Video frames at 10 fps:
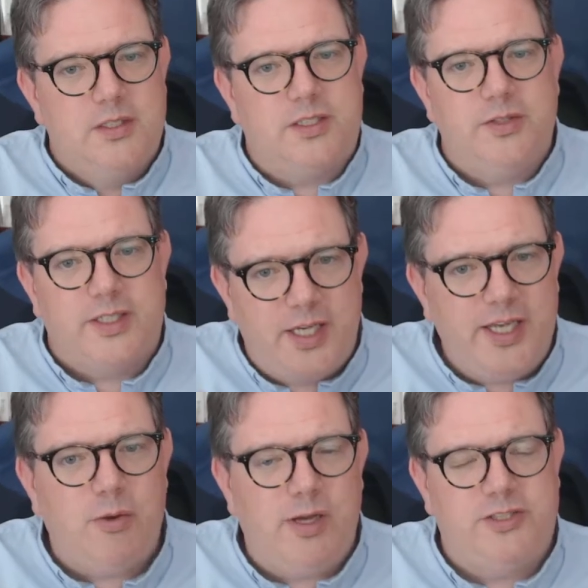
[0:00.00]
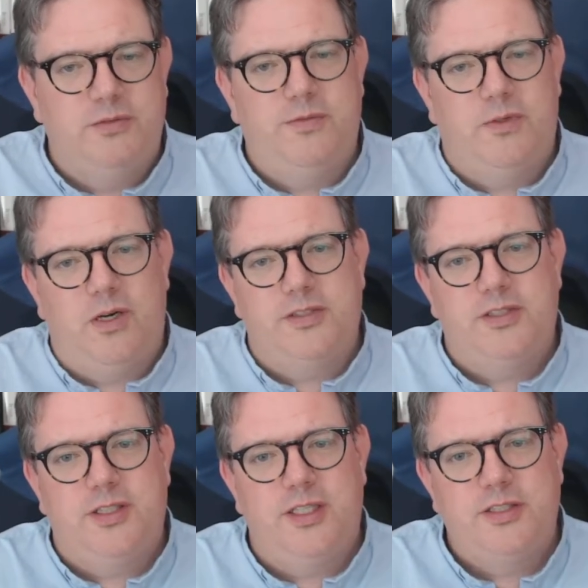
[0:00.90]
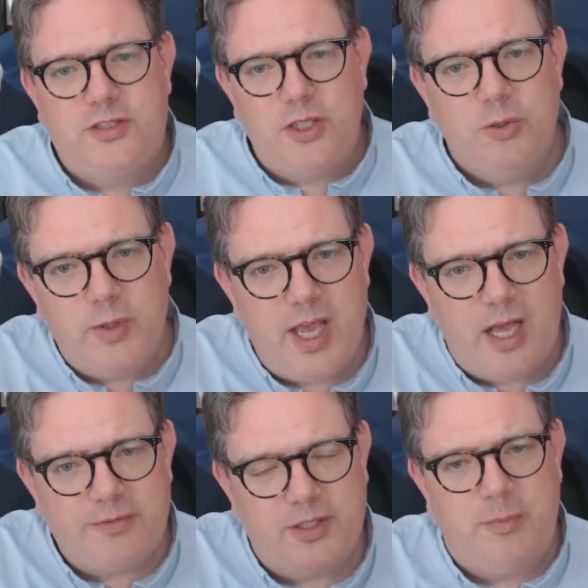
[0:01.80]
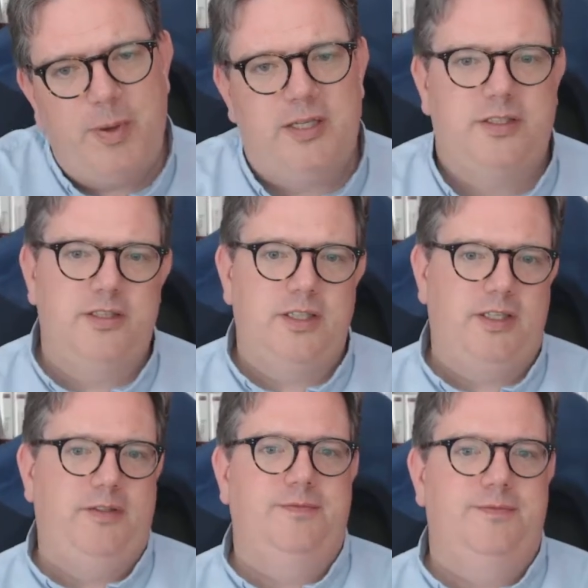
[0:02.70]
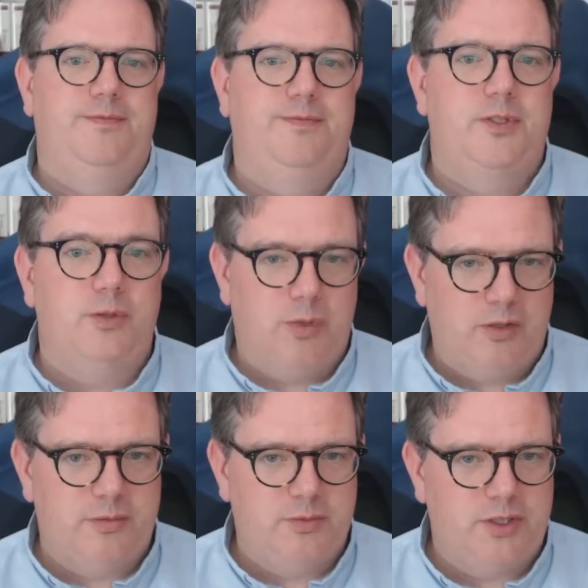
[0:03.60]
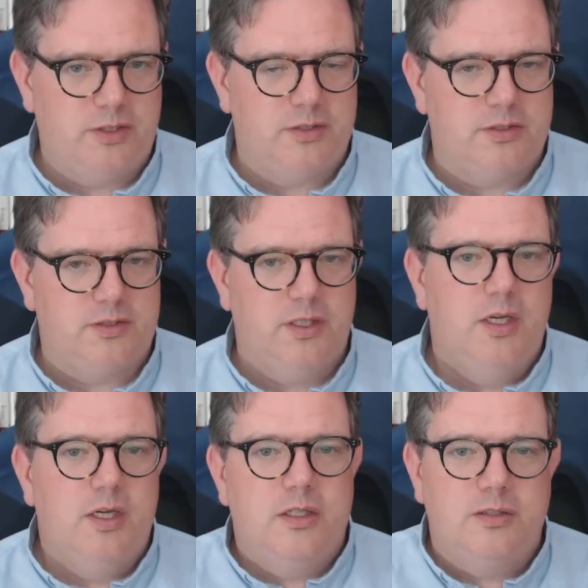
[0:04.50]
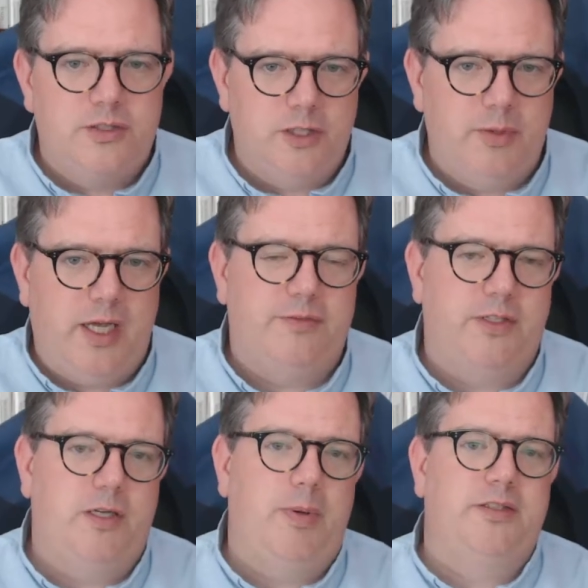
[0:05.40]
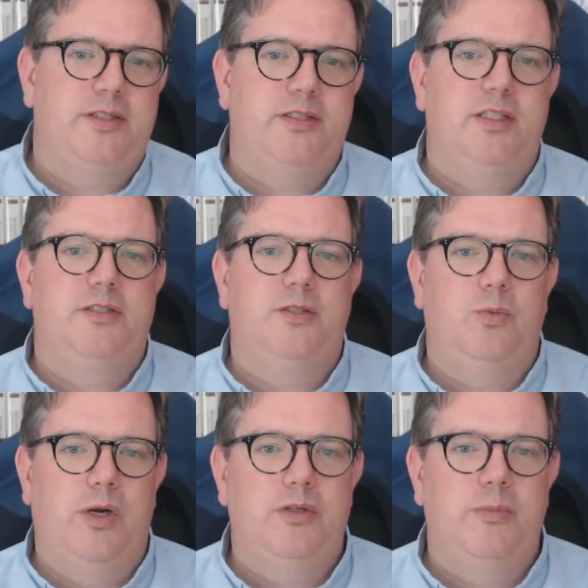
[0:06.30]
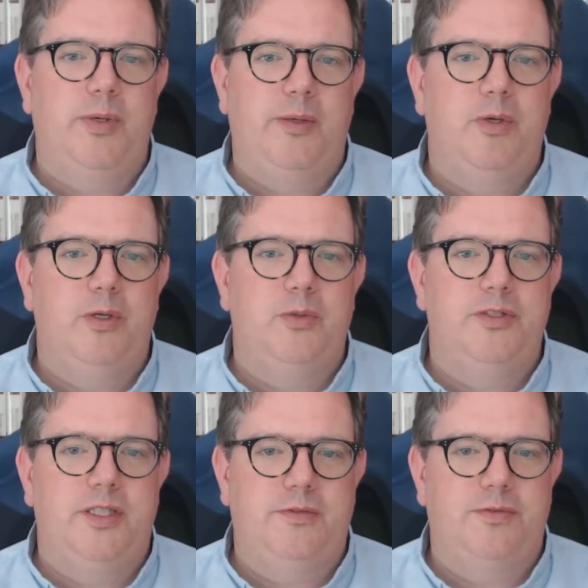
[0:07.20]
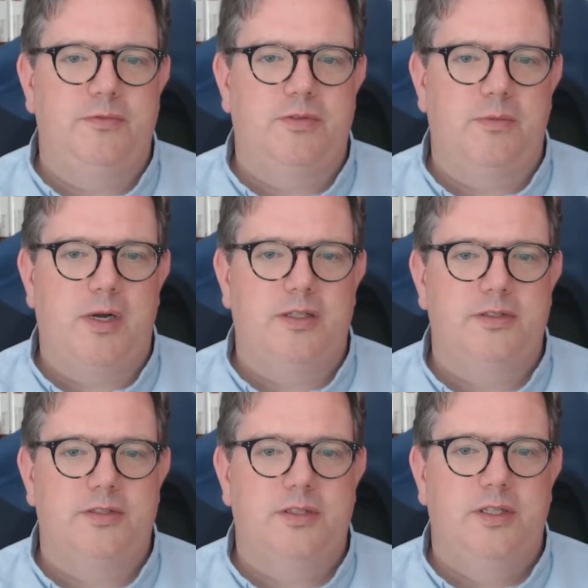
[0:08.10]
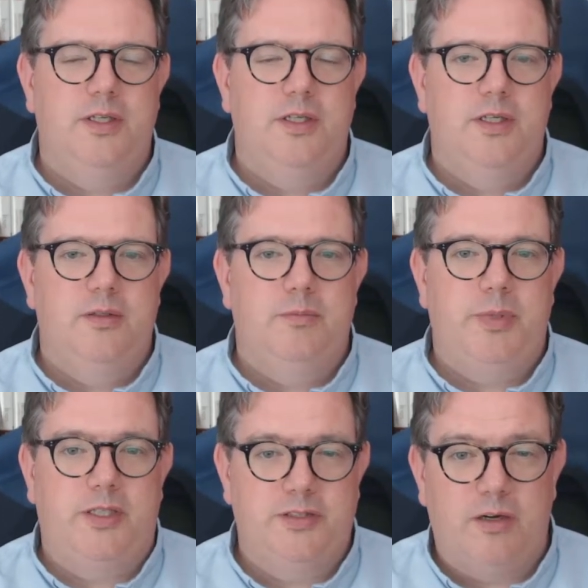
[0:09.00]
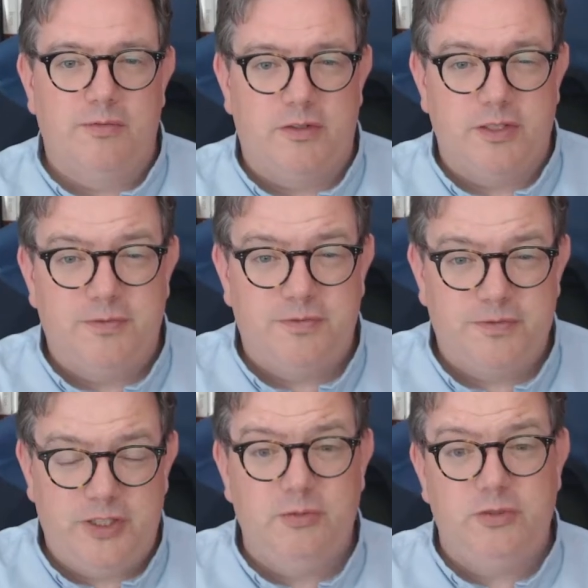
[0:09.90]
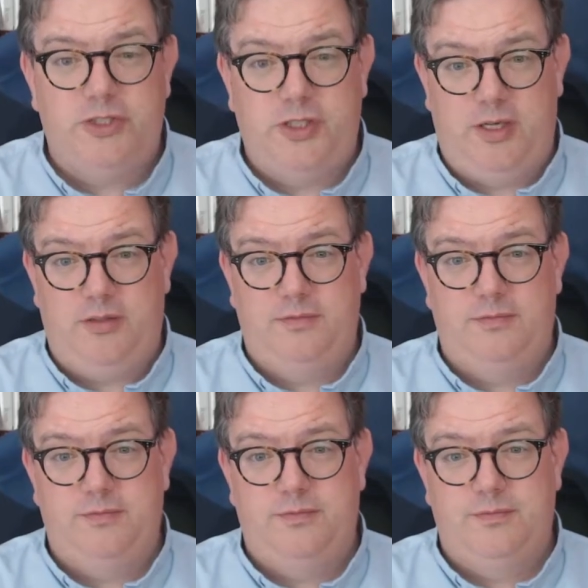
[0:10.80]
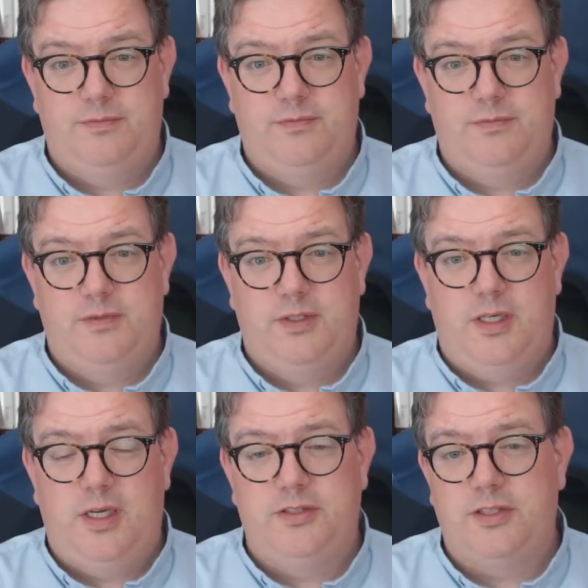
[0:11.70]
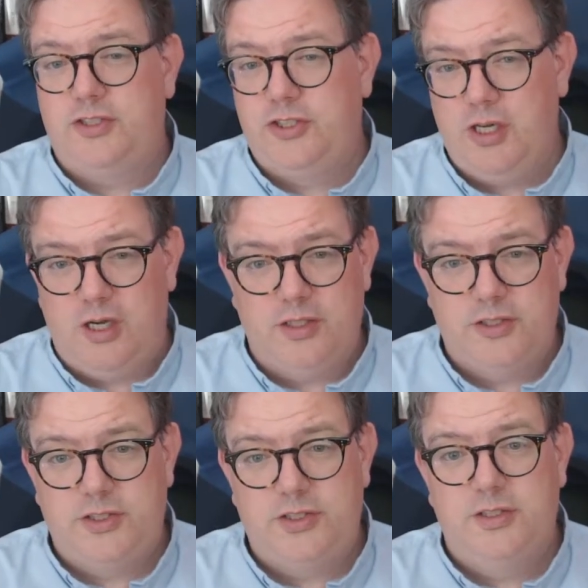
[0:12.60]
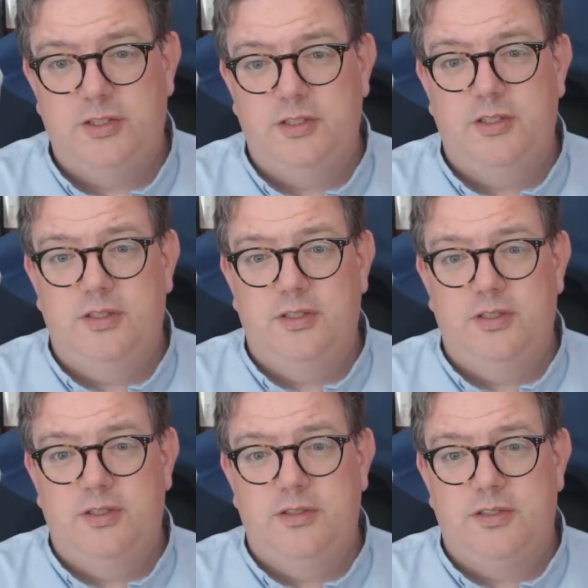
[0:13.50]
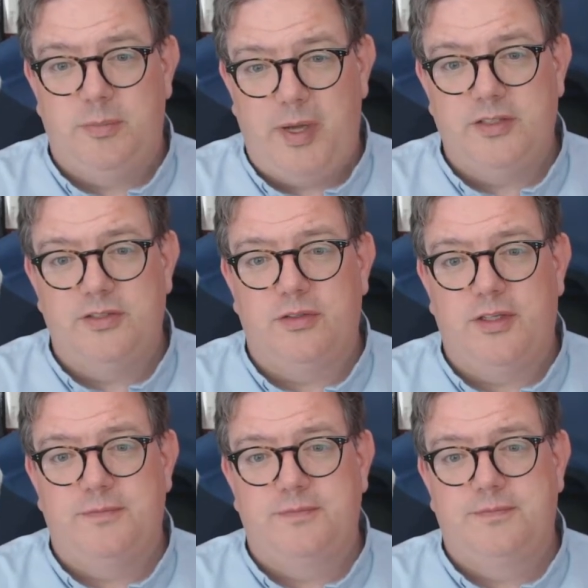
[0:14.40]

So the key question for us is: Do we have the capacity to welcome Jesus, and do we have the capacity to welcome people who are different from us? because our very future as a church depends on it.